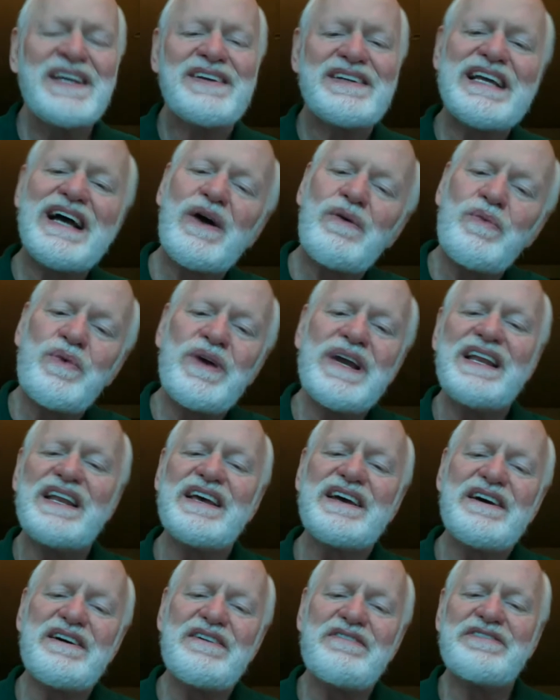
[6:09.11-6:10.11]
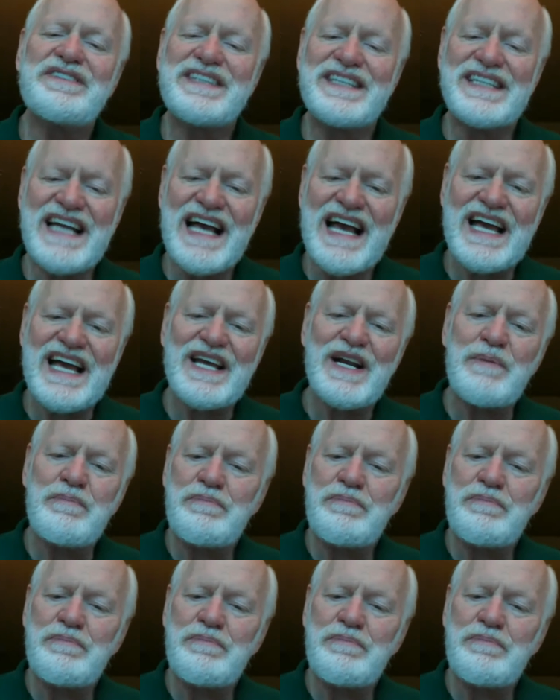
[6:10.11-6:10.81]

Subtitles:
Now, we live today in a